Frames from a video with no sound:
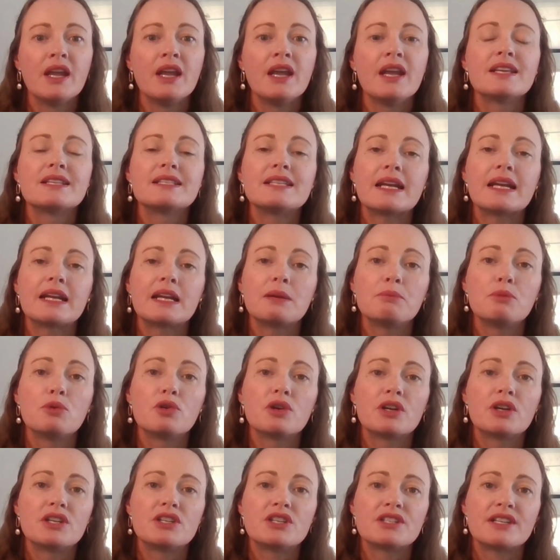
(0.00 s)
Second
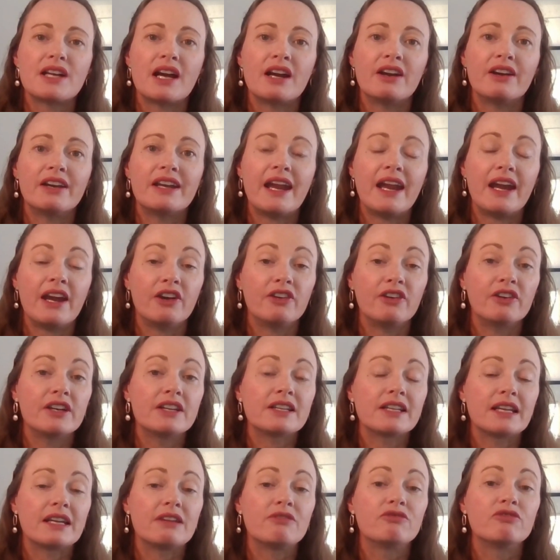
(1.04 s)
mortgages are
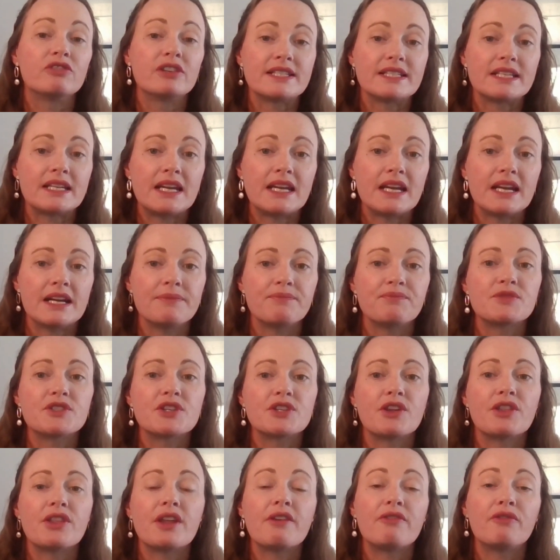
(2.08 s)
inherently riskier, so
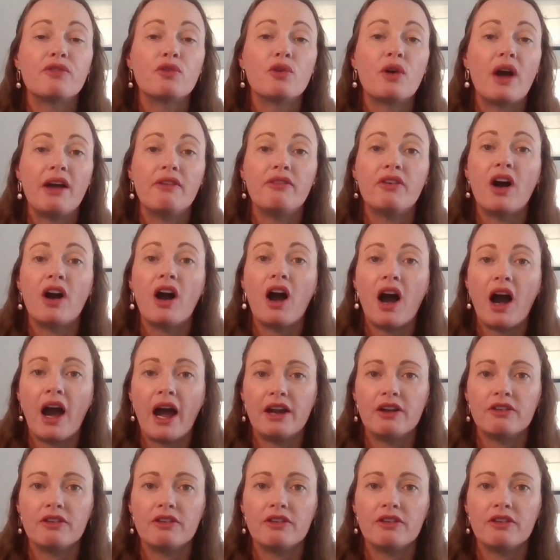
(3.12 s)
therefore have higher